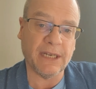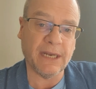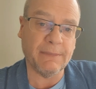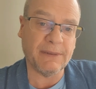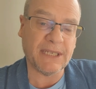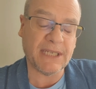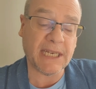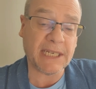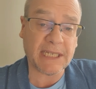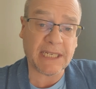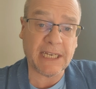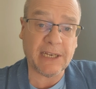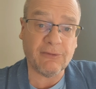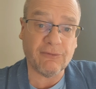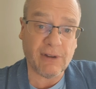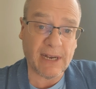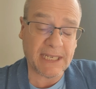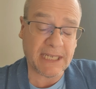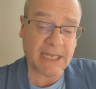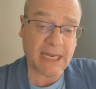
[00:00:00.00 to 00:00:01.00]
Number 16,
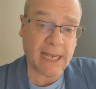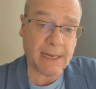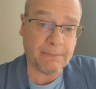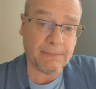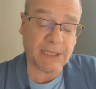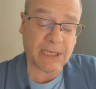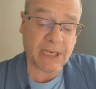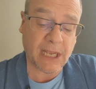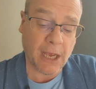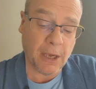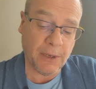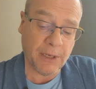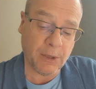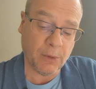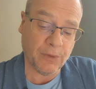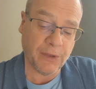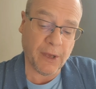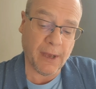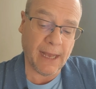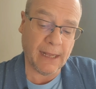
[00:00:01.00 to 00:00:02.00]
Resonate, must go in,
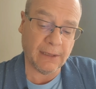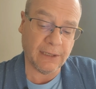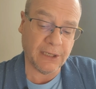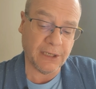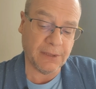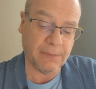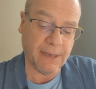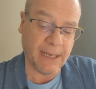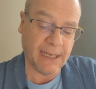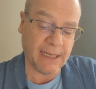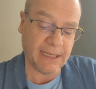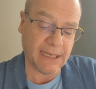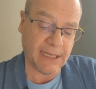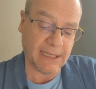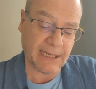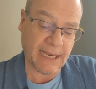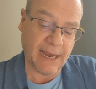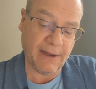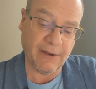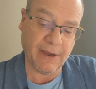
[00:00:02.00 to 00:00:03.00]
although Aldo de Meyer
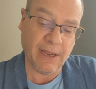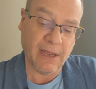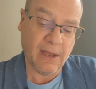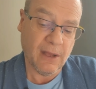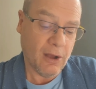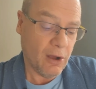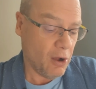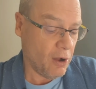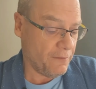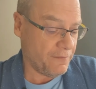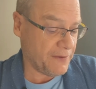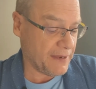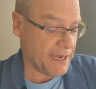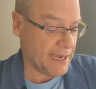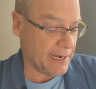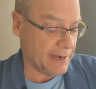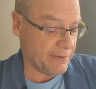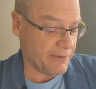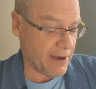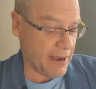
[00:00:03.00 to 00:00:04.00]
does carry half a
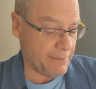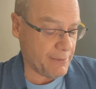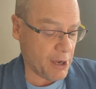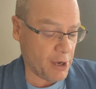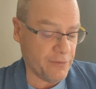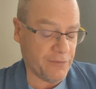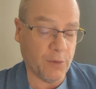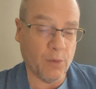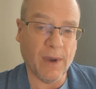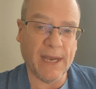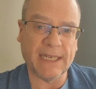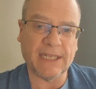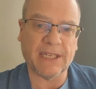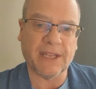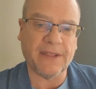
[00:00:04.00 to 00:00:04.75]
kilogram overweight.